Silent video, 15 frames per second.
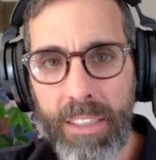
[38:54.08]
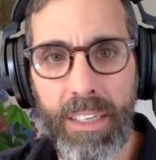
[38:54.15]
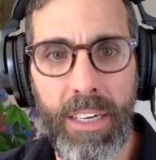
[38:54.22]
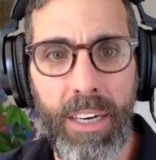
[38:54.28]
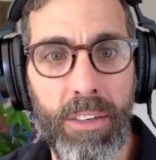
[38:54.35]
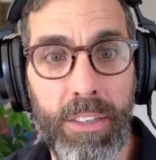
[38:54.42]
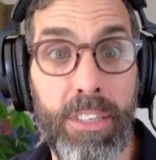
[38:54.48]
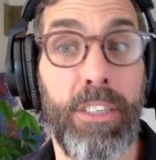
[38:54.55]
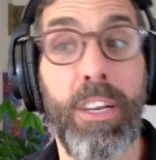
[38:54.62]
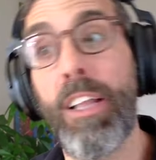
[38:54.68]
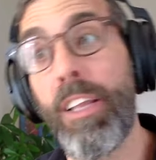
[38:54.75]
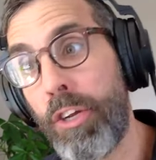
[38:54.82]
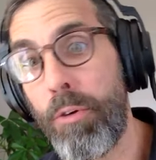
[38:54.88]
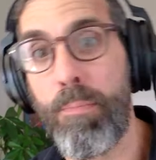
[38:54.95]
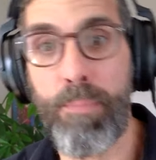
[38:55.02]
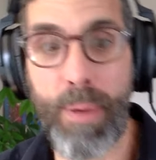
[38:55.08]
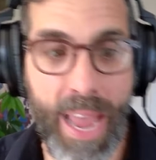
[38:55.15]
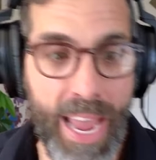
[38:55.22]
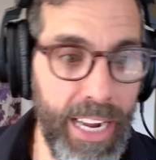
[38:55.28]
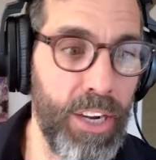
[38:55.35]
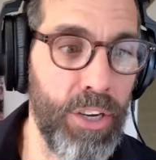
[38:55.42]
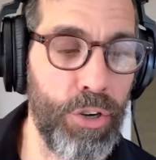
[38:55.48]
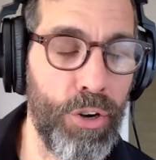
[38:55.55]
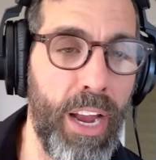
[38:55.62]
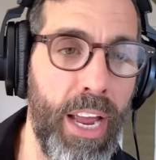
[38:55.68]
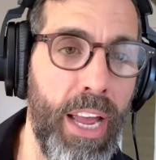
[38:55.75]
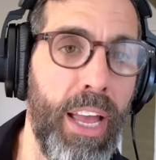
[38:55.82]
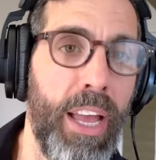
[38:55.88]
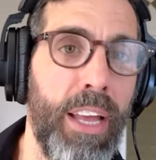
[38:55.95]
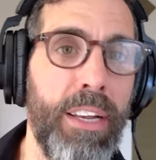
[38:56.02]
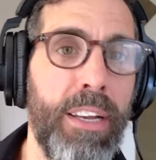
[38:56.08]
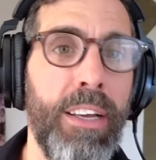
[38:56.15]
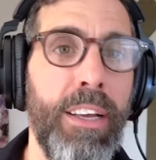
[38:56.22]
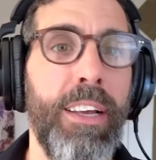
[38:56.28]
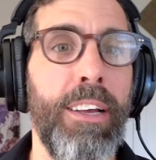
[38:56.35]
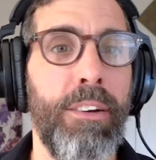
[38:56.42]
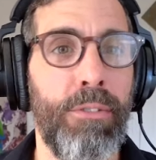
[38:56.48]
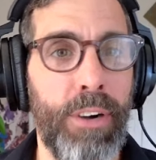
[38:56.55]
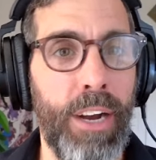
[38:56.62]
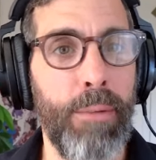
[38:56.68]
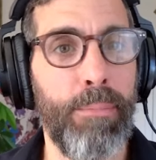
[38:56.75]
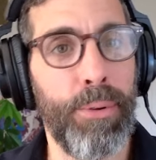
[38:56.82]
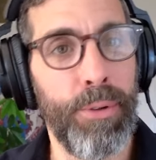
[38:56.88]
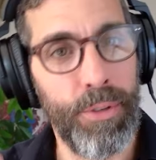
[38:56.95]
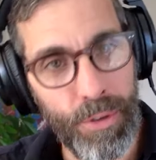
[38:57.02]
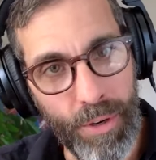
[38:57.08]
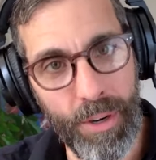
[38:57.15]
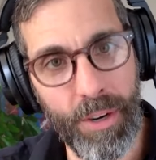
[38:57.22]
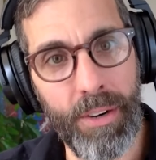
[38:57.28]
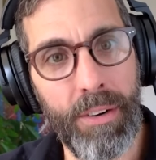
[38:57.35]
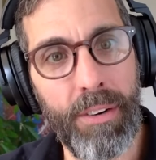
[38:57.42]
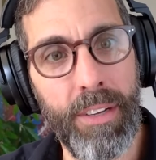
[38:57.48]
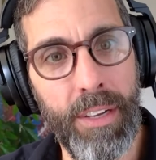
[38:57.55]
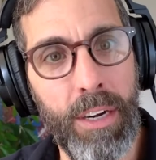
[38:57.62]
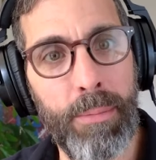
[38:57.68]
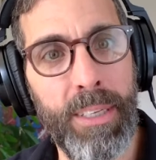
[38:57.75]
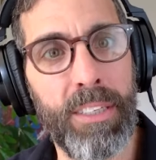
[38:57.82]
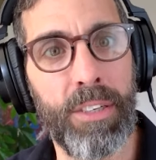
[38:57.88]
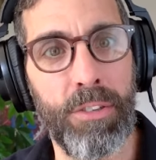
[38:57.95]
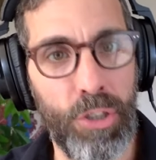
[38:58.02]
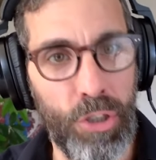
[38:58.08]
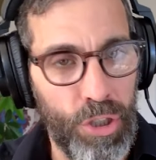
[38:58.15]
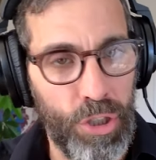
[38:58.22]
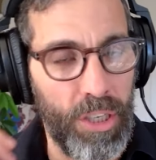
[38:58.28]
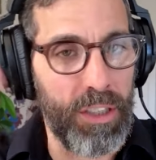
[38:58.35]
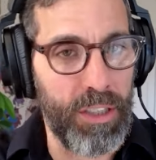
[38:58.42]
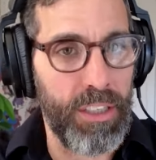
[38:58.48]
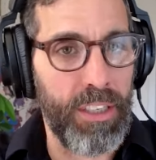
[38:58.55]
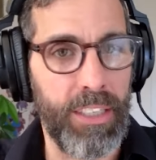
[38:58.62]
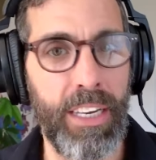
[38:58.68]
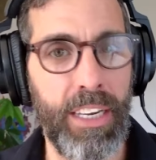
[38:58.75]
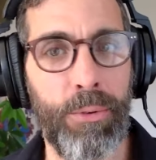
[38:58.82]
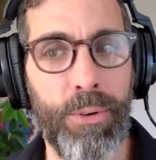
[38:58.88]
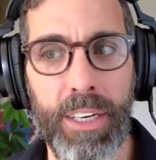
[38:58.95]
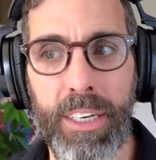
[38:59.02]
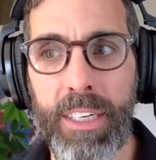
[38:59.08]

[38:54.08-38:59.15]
because it's not like you're banging your head, right? But you're, you know what I mean? So is that what it